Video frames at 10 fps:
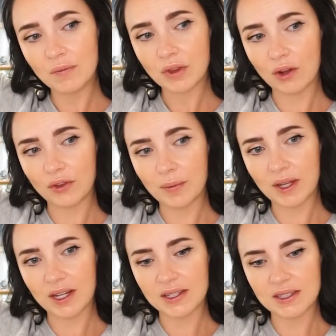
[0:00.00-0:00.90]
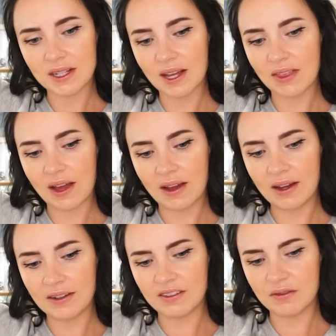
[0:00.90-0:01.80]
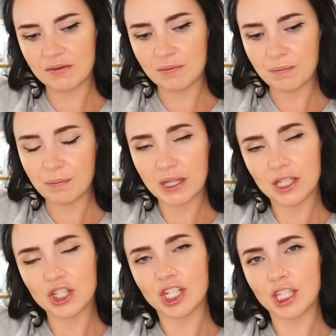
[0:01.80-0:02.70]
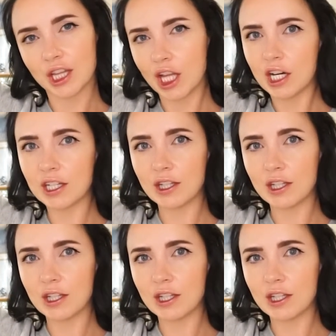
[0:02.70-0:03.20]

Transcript: only because to get that kind of beachy look,